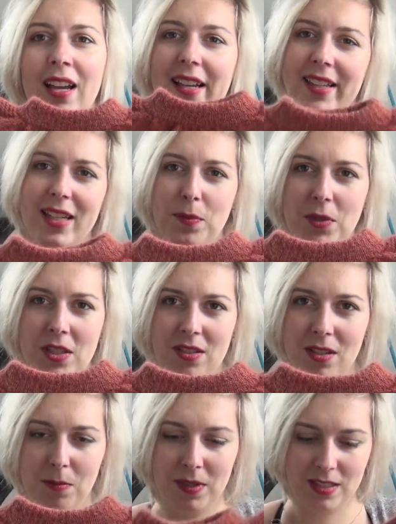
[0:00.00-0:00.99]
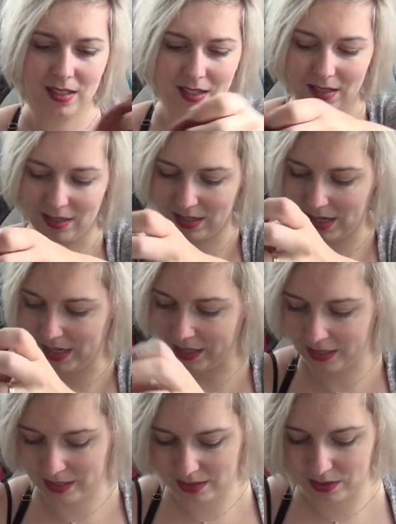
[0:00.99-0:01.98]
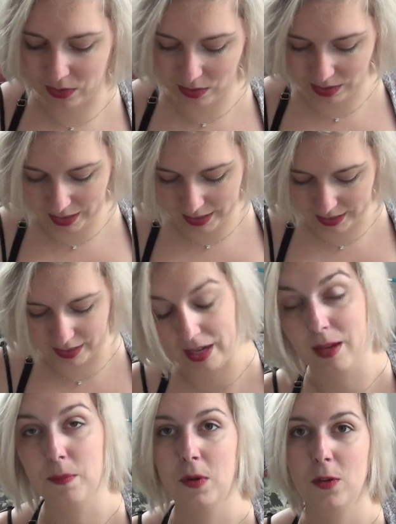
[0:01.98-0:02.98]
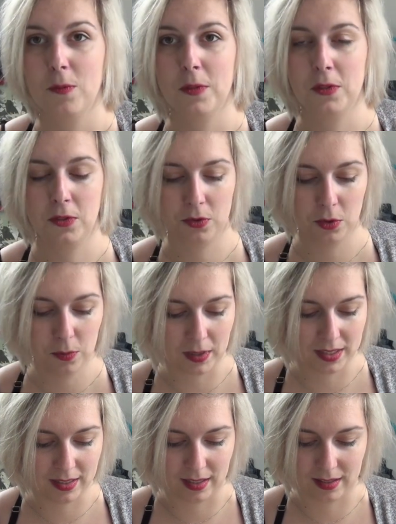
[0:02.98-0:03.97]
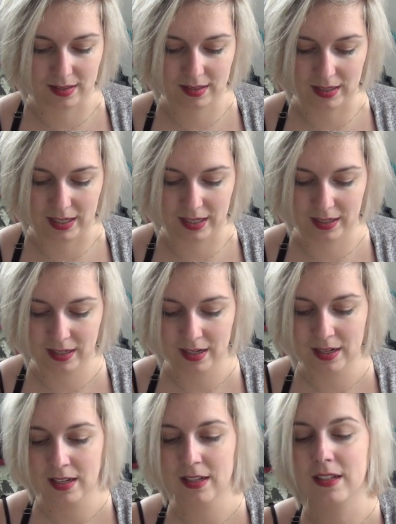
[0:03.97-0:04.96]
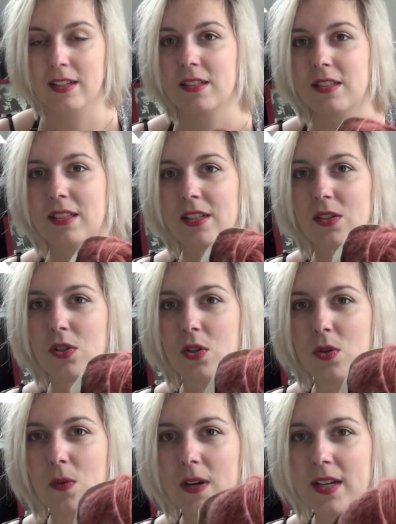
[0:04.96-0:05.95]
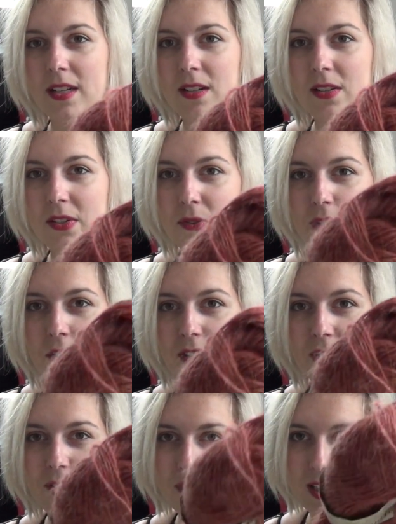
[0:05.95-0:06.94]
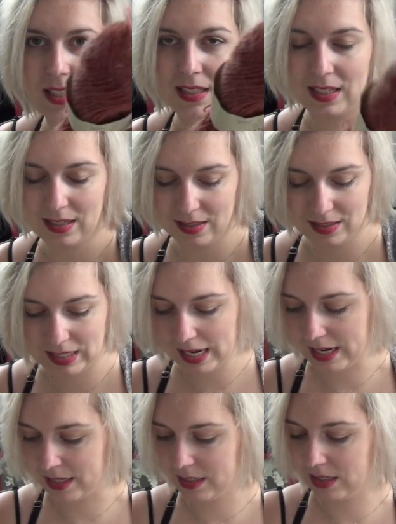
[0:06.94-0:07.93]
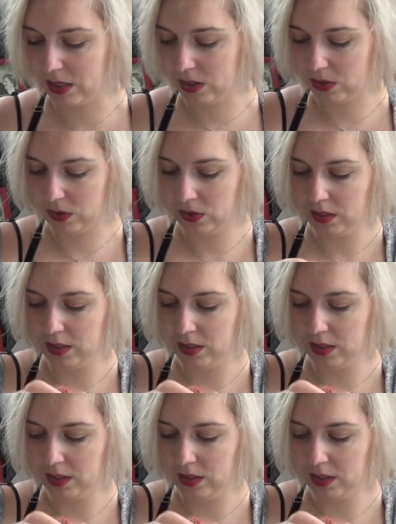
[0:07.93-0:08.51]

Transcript: And I'm just on my second skein, and it's not like I'm almost through my second skein. There is still quite a lot of yarn on this second skein. So